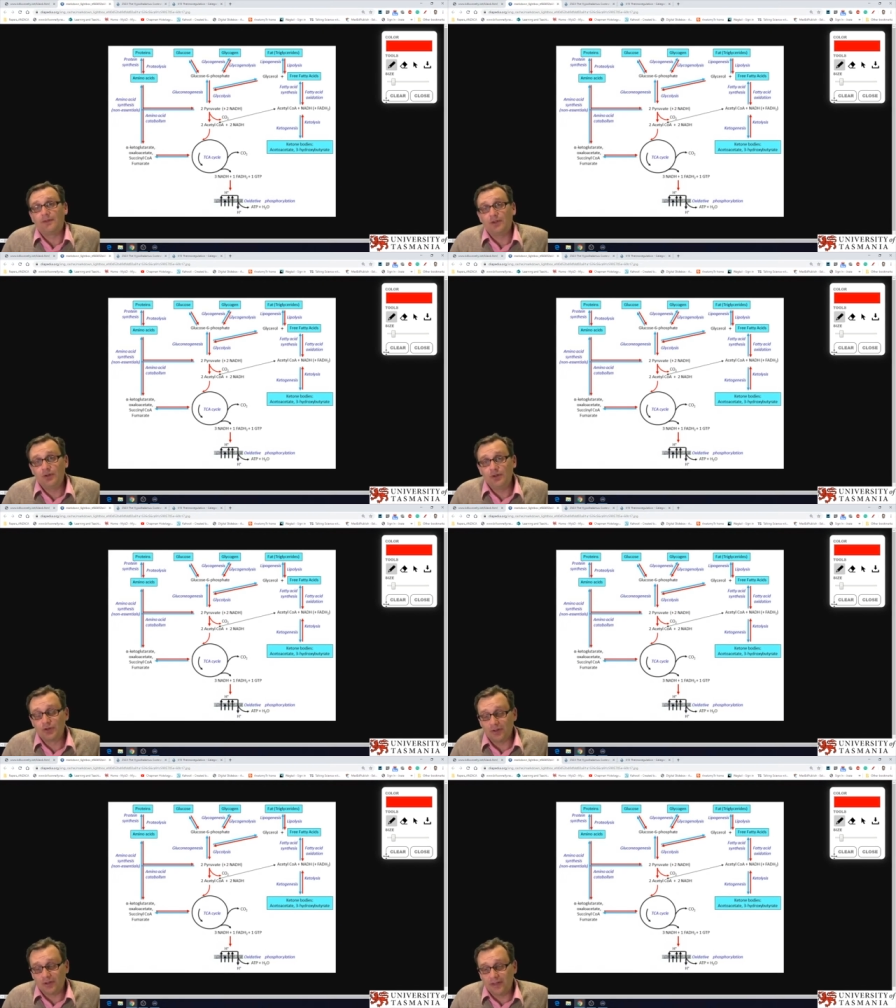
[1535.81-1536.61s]
they've
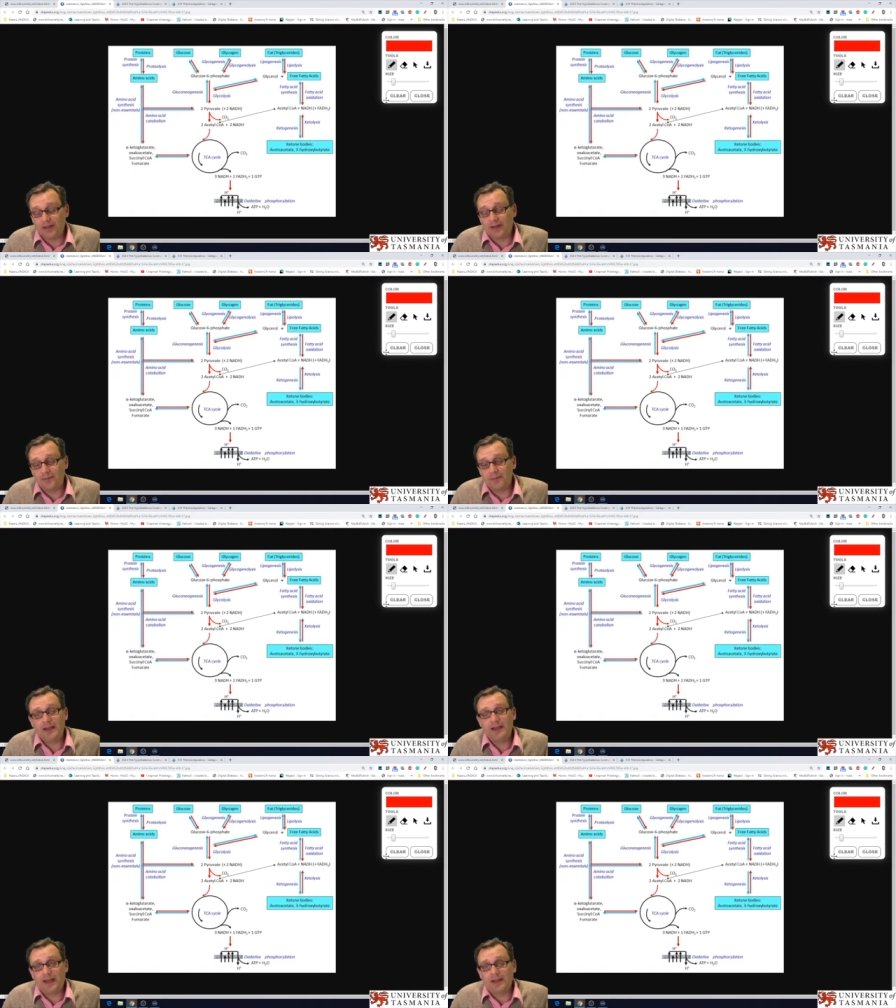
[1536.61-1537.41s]
usually,
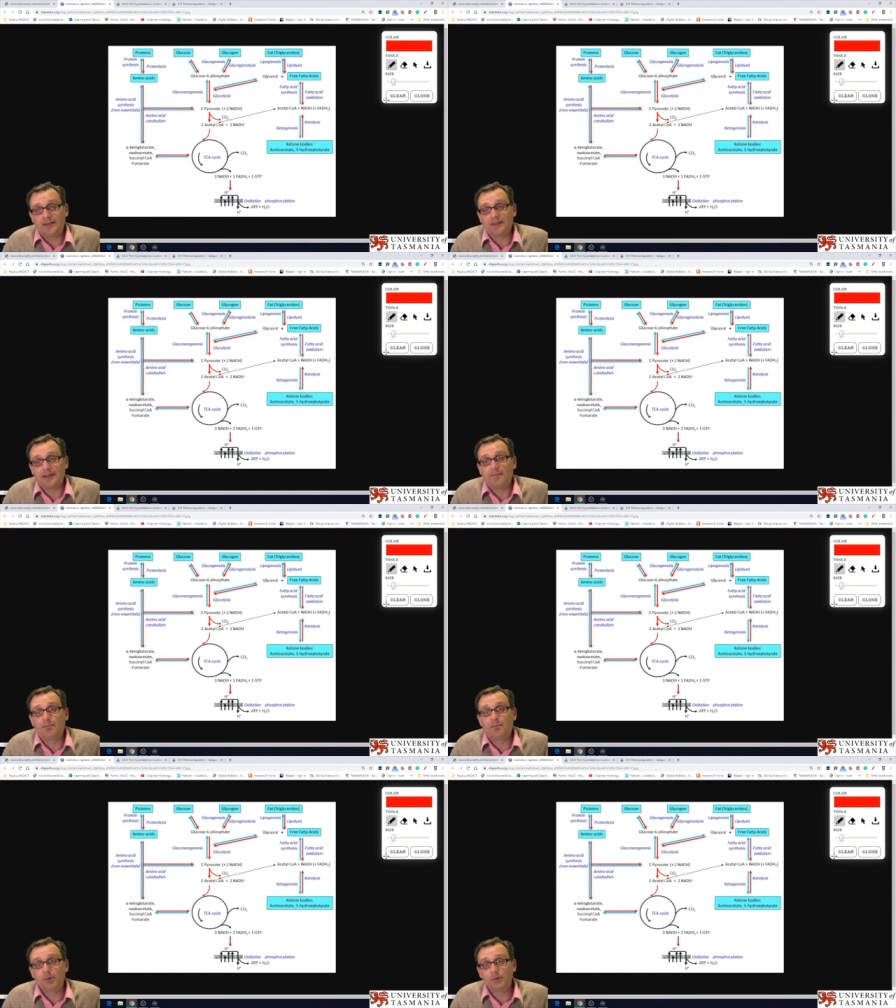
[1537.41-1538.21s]
and in many
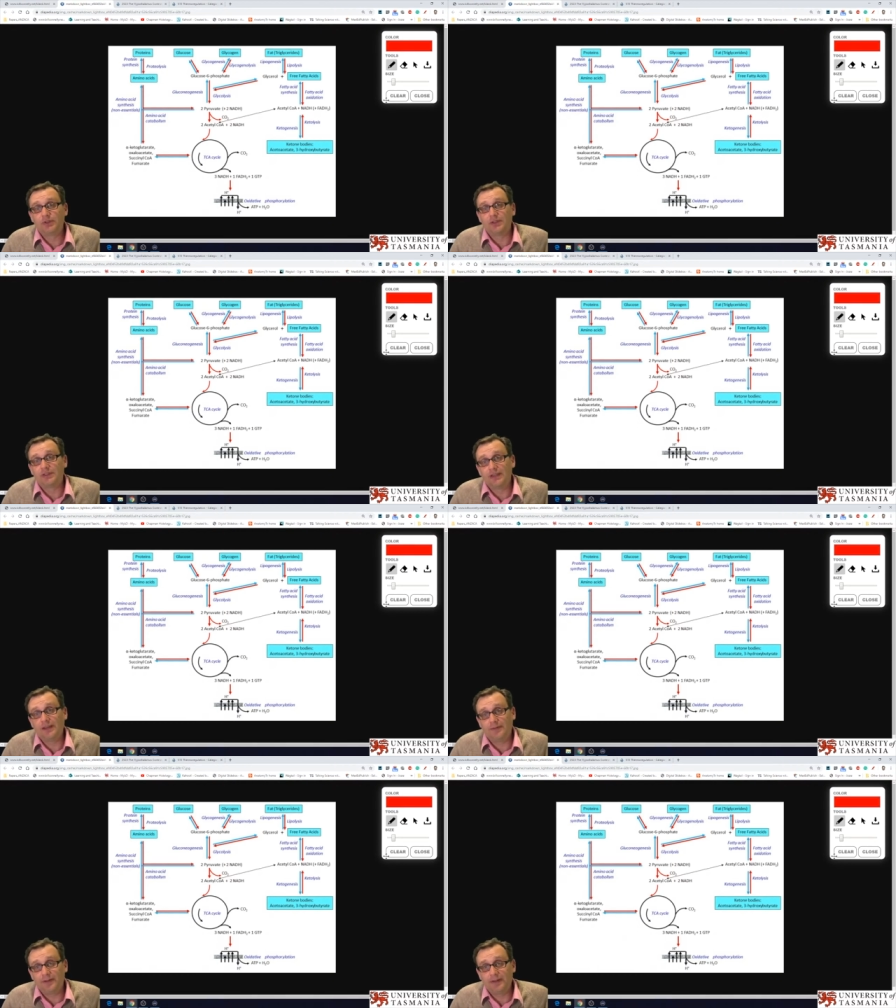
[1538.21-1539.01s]
cases, have
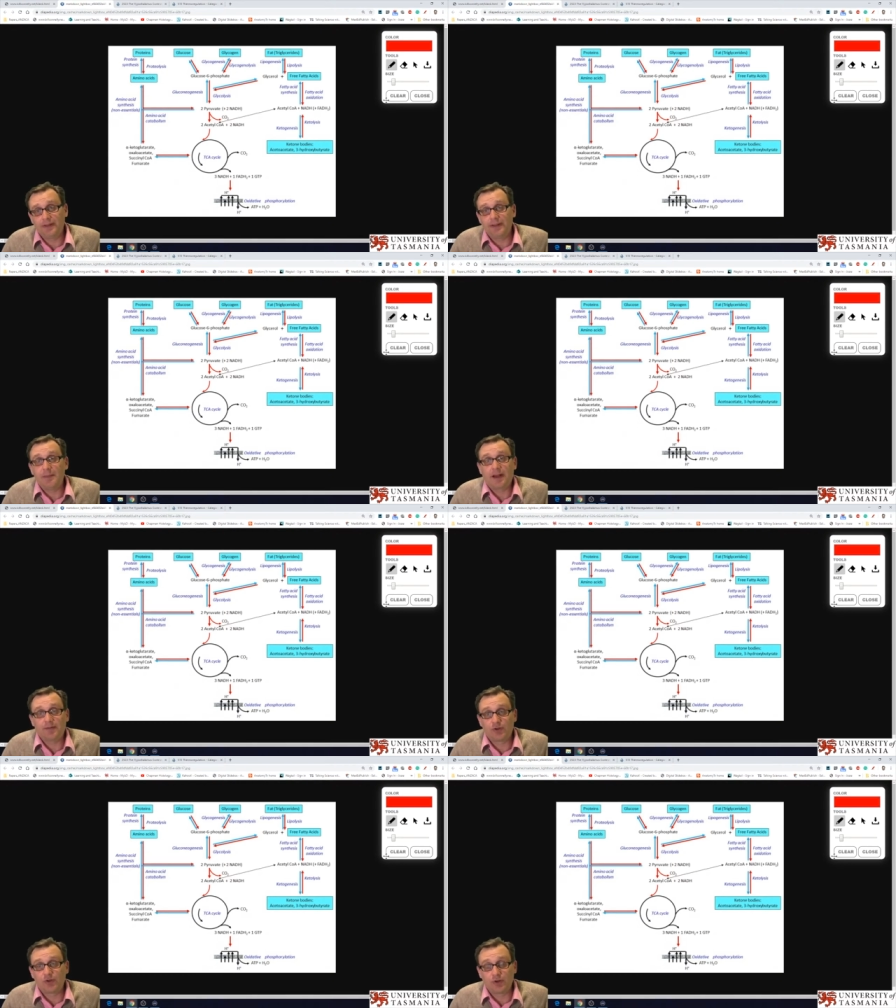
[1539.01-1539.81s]
boosted significantly
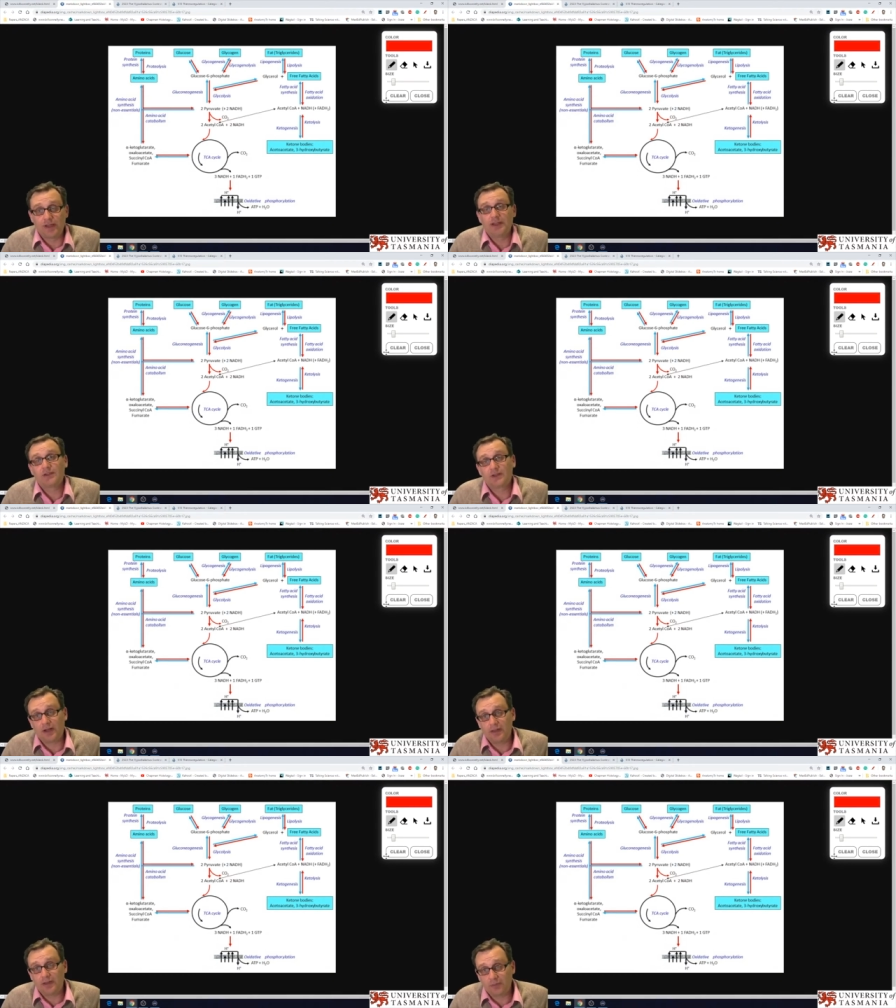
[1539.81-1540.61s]
the amount of sugar
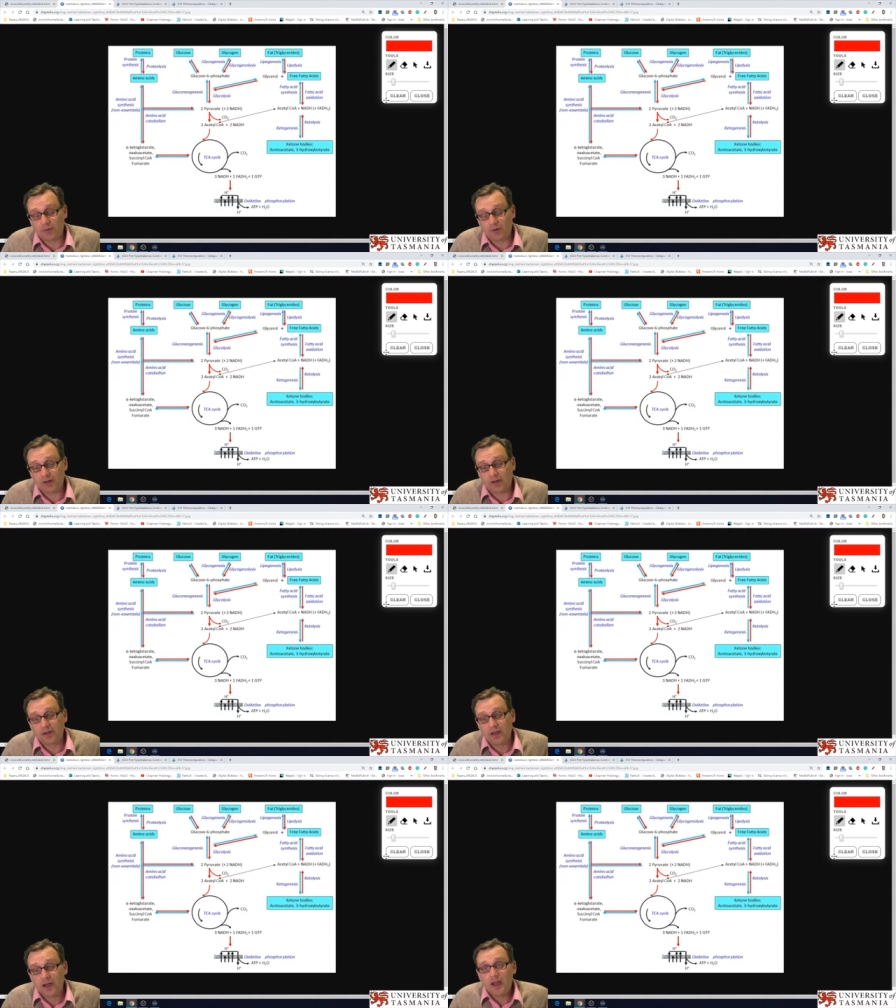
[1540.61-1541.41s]
inside that
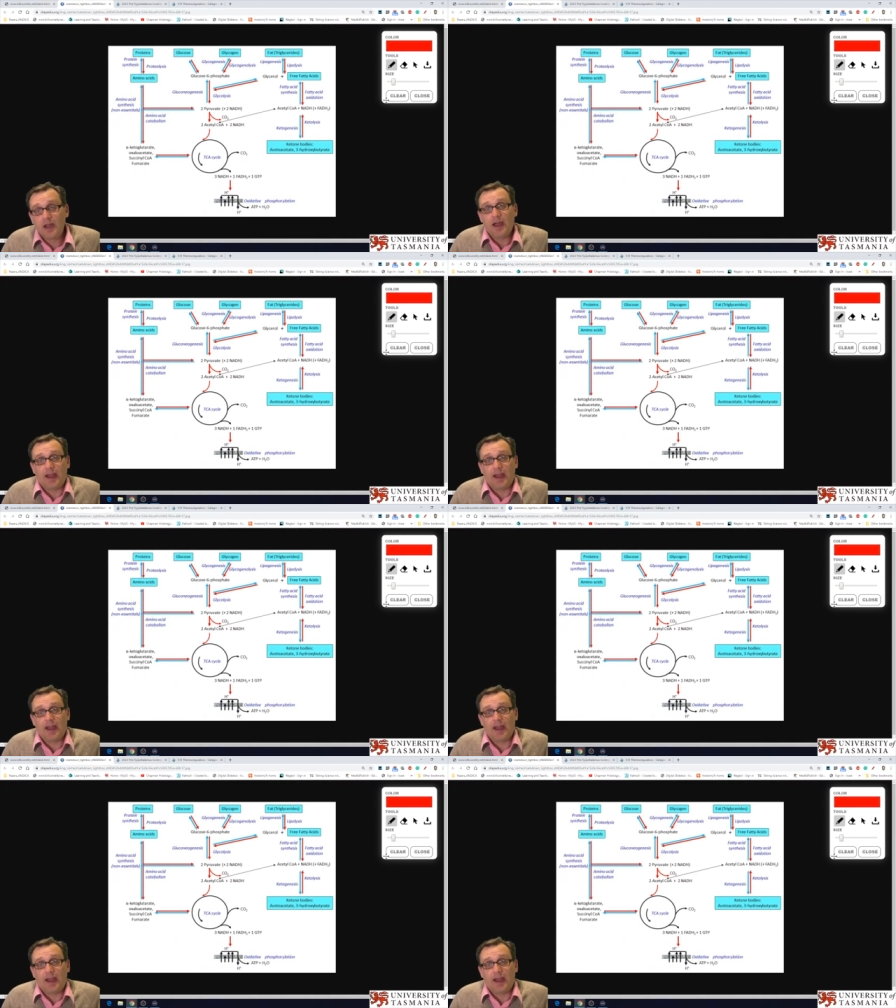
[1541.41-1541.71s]
product.